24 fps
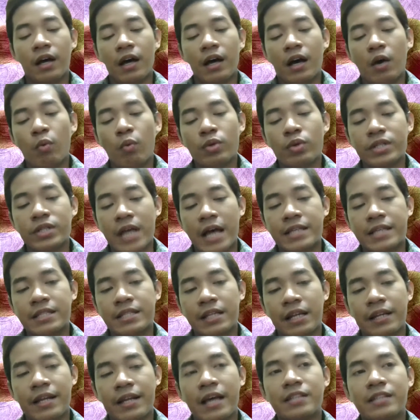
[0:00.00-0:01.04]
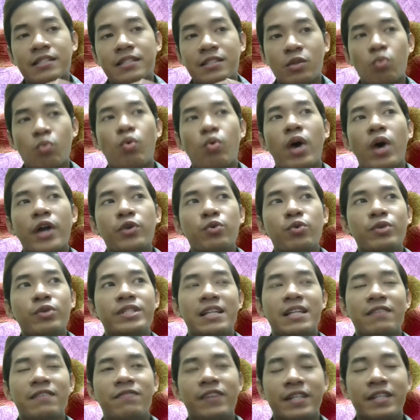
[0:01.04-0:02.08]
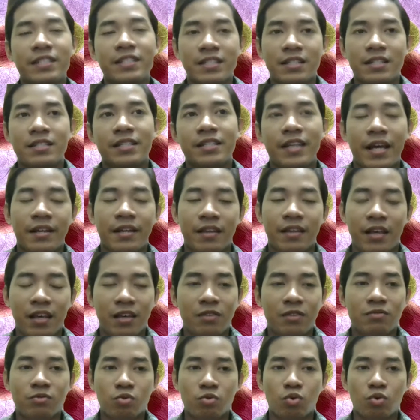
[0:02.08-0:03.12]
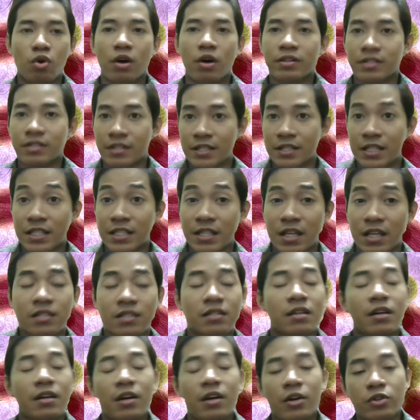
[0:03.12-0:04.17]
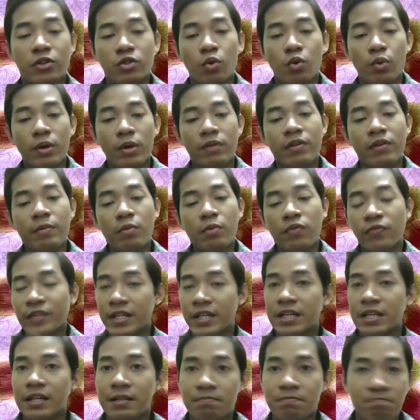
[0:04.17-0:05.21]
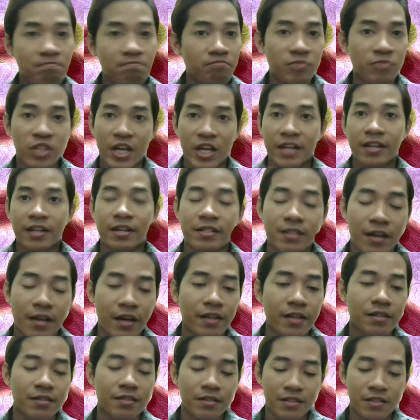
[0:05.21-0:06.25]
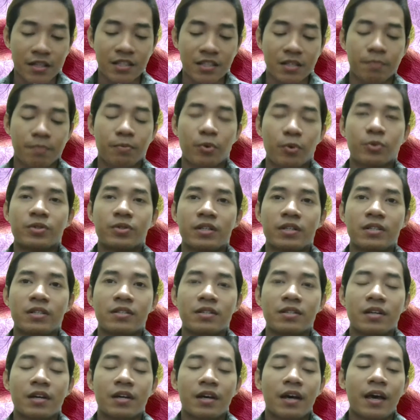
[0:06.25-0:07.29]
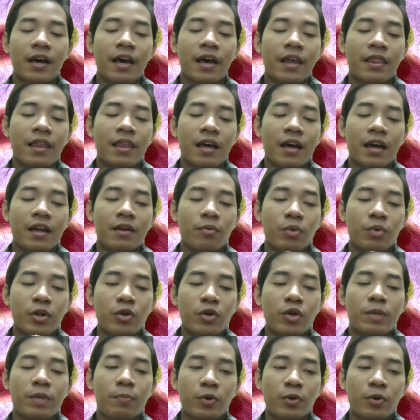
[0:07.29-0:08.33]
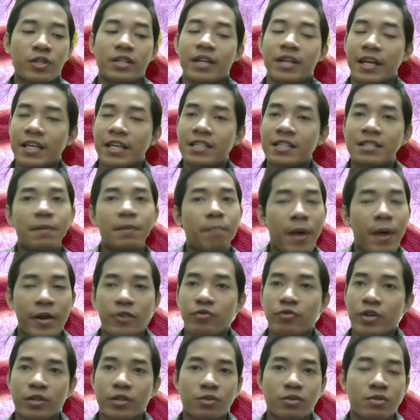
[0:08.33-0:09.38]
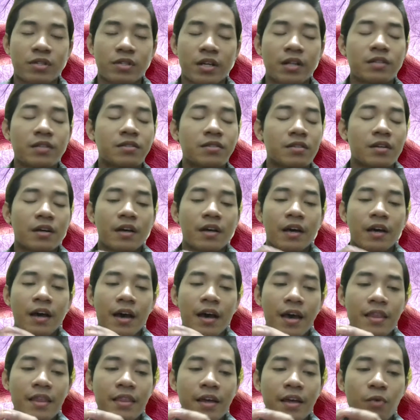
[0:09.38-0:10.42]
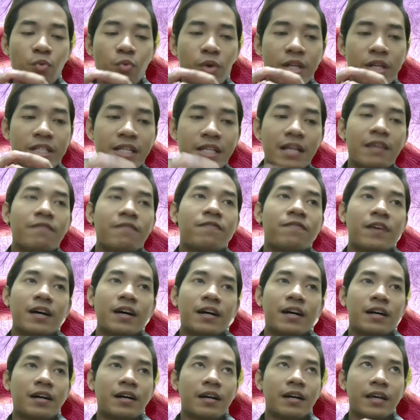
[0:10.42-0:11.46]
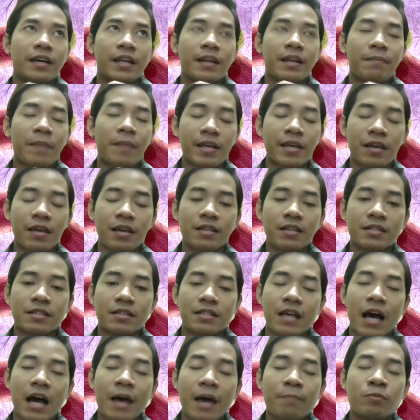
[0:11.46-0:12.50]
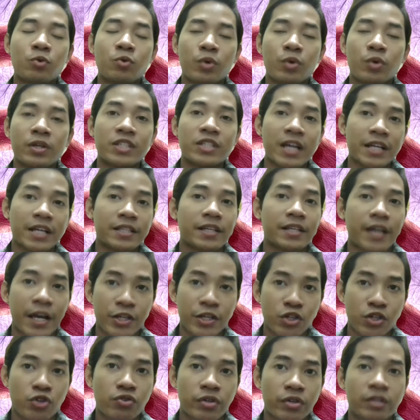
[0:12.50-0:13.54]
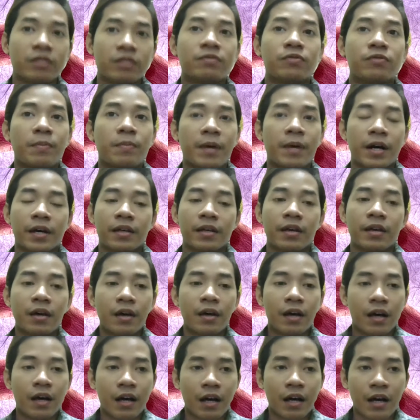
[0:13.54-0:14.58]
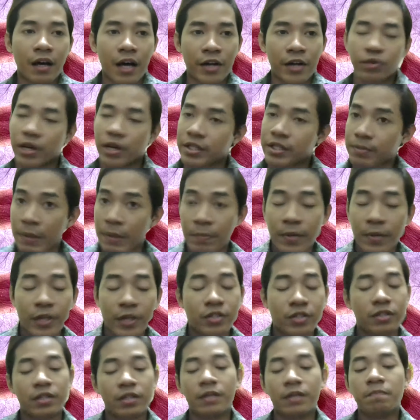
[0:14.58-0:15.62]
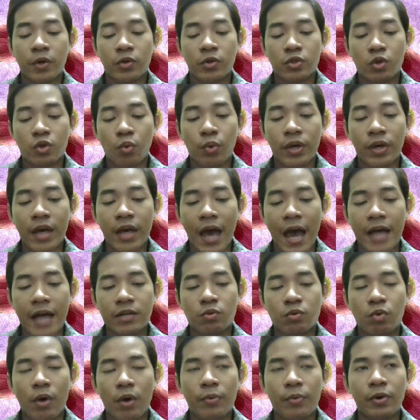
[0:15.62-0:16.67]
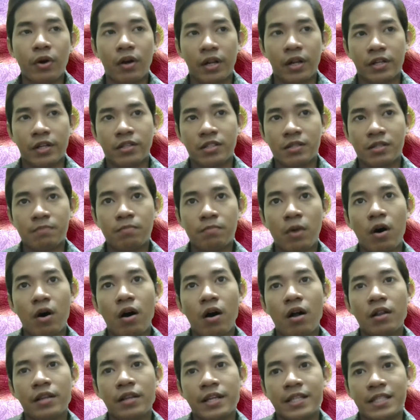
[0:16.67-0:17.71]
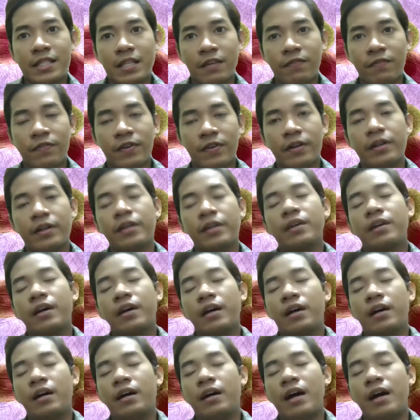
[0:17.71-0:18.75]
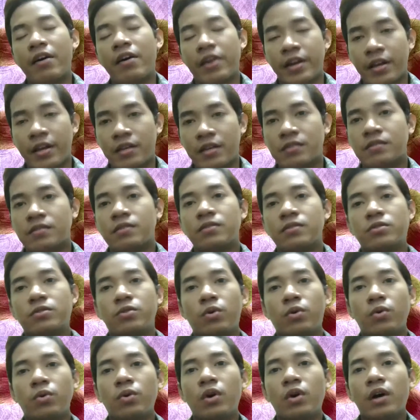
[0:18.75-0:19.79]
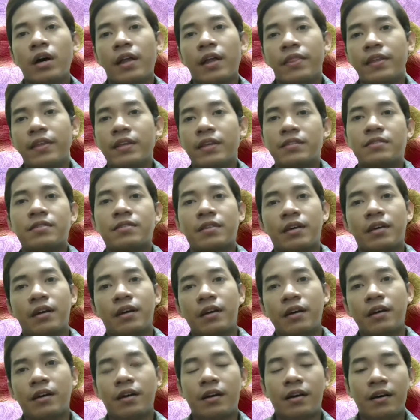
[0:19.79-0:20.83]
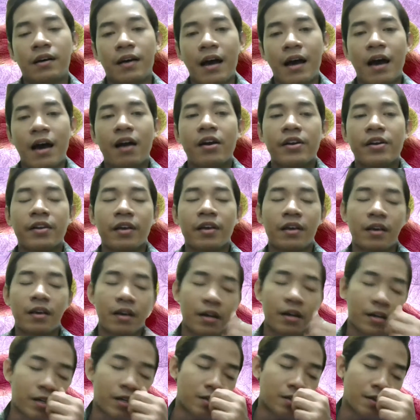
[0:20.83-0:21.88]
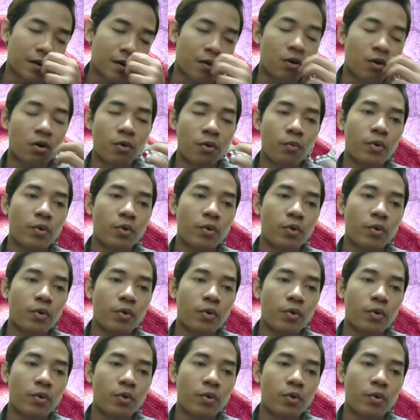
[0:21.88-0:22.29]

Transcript: which actually that's the one who delivered the DNA to cause the disease. So we remove the DNA inside, just the protein, and then we know the protein can easily penetrate to cells. And then we deliver, in my case, because I'm doing genetic engineering for my undergrad until my PhD. So we add what we call it small interfering RNAs. So this RNA, we